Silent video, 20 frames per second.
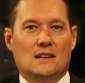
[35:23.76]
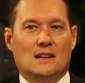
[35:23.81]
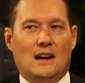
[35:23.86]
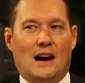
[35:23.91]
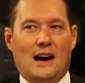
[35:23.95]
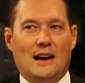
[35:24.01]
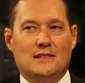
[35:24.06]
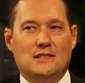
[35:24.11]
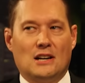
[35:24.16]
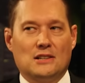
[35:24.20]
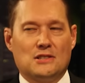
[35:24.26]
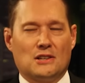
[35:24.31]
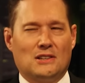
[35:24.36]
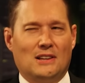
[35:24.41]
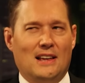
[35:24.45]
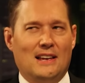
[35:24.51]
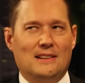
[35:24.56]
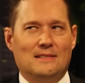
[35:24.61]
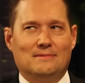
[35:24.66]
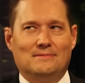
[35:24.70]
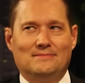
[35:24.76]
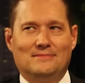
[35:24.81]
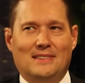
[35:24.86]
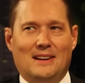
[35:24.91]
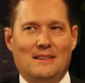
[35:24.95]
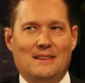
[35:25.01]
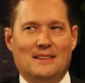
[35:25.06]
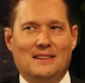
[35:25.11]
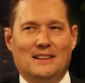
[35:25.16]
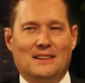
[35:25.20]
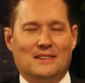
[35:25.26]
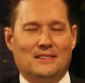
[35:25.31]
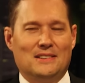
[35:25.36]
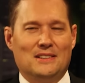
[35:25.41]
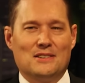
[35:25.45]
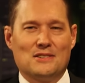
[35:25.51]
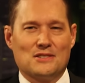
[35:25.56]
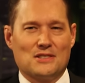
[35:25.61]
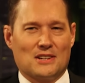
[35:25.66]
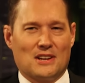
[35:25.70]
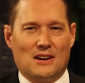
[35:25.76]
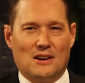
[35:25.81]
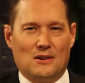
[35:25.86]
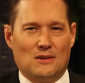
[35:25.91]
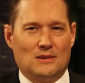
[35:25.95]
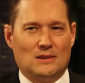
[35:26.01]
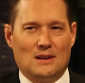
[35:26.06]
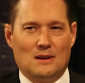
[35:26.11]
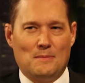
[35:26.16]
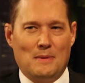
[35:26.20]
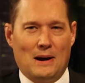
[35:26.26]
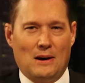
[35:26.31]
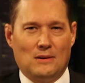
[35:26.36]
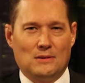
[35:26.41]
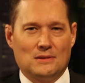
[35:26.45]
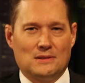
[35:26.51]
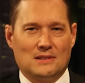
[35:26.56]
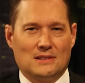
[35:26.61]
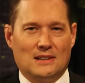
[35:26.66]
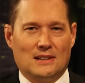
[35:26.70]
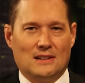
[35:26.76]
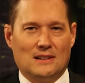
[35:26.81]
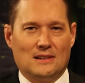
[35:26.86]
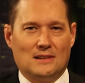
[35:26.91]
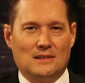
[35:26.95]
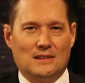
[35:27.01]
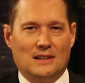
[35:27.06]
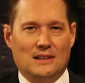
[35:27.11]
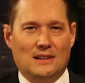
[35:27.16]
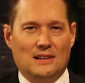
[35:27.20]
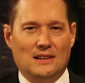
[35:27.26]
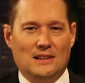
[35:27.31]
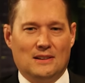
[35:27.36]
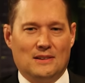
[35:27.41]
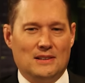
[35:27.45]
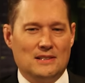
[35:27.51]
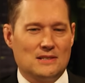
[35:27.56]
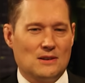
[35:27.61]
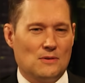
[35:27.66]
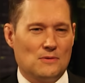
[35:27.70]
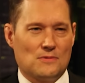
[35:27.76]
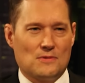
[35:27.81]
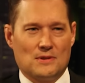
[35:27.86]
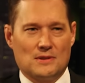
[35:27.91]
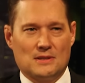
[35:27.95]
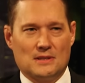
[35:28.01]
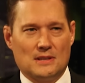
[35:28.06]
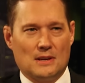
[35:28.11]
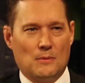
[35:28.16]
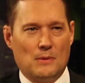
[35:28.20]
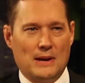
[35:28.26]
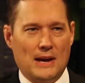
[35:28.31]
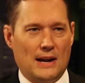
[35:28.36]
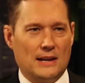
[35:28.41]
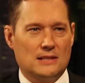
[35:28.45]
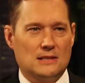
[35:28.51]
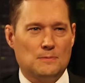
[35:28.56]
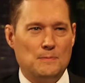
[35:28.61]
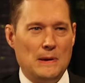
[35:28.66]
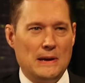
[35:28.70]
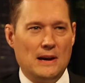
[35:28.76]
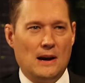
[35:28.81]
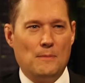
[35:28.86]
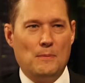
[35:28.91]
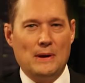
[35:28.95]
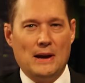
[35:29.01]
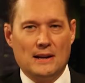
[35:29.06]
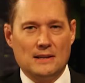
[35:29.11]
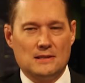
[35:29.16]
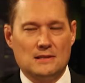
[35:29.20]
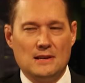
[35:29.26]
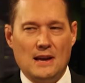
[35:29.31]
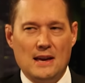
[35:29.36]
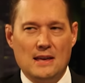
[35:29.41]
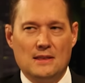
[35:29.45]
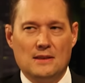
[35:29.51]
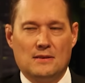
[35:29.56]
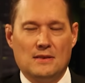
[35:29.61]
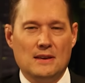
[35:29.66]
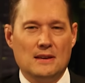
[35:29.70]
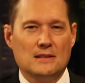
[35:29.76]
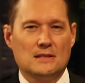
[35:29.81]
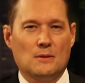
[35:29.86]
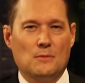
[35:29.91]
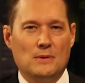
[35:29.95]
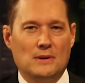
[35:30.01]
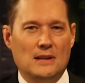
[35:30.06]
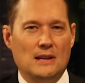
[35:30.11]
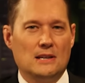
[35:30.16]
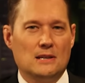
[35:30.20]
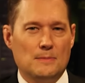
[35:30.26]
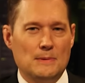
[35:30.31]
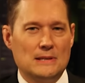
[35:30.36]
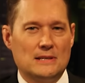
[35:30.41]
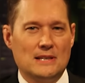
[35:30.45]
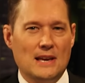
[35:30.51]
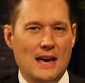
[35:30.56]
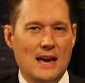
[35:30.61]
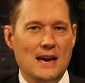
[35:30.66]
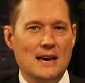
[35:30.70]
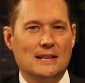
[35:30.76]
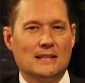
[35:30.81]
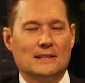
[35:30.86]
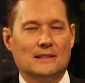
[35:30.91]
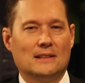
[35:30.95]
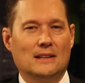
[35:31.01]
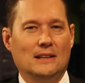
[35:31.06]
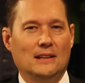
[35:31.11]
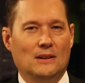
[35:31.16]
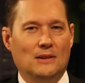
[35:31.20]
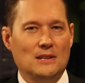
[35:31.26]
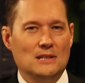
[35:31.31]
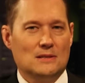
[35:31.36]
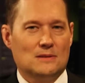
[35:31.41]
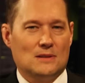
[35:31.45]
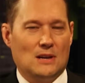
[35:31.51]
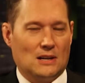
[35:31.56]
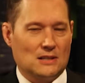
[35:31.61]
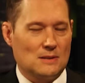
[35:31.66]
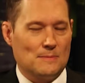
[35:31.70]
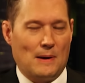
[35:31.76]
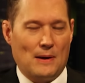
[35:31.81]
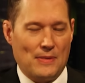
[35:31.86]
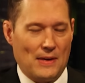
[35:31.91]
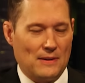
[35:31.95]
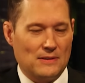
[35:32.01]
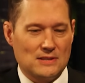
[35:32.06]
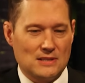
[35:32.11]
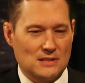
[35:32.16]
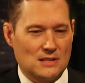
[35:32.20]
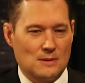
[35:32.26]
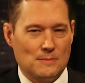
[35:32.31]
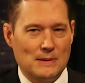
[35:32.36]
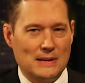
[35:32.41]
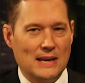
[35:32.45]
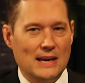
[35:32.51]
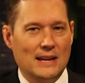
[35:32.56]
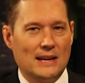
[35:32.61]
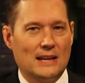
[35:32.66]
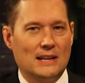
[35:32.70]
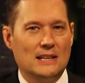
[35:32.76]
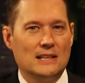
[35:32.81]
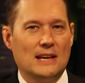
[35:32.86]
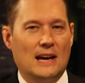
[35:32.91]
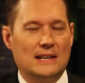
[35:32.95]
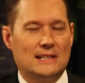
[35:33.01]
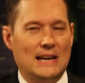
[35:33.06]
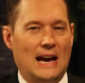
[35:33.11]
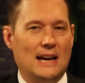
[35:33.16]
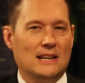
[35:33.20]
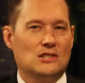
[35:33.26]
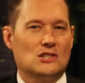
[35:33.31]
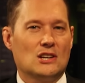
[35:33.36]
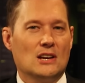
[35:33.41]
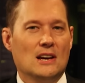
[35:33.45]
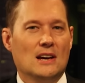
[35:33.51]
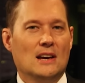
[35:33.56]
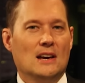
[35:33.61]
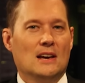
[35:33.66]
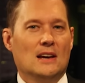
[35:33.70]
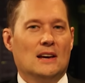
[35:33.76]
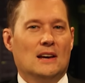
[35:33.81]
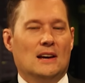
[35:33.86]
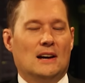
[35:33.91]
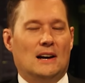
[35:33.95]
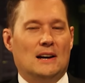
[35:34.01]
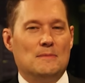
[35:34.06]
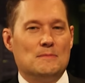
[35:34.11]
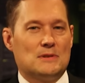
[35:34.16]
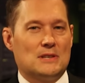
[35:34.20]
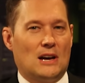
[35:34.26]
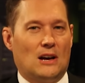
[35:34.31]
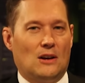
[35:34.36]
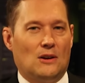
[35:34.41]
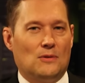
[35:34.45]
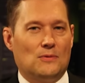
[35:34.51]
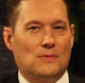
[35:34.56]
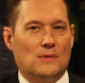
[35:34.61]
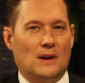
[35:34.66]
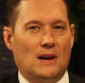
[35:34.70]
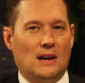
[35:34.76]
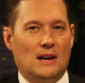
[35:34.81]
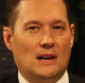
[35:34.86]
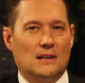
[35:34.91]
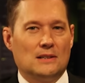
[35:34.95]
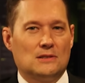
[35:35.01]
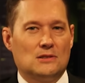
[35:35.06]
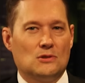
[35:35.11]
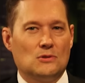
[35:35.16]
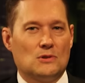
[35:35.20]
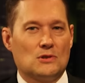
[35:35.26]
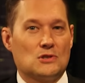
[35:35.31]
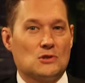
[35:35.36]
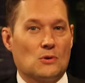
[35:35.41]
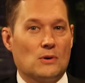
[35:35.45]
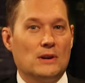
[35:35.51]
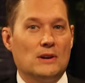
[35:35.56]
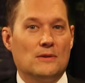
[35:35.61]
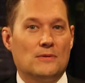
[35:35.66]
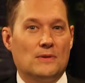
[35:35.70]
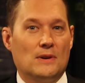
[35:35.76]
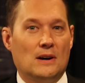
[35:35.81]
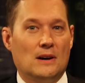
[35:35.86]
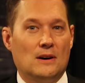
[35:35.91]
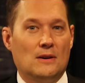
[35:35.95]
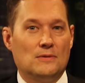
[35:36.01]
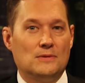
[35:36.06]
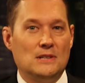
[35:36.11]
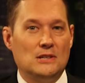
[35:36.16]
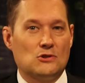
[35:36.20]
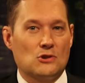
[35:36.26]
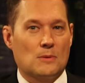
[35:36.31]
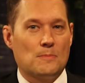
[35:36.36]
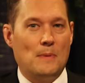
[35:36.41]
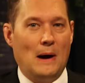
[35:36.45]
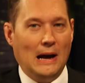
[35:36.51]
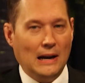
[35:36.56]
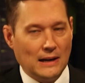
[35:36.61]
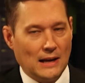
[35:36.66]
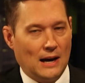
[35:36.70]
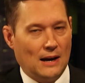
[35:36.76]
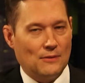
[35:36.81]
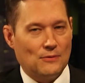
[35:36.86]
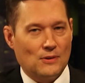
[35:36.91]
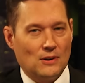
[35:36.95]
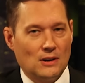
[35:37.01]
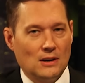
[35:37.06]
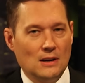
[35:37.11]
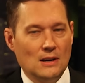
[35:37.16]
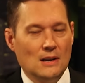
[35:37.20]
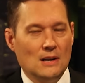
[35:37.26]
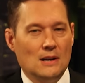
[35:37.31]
I talked to Glenn, years ago about, he's going through this. He's like, we got to speak up. We got to say the things that we need to be said. And he's talked about that since the beginning. And he attached himself to the story of Dietrich Bonhoeffer.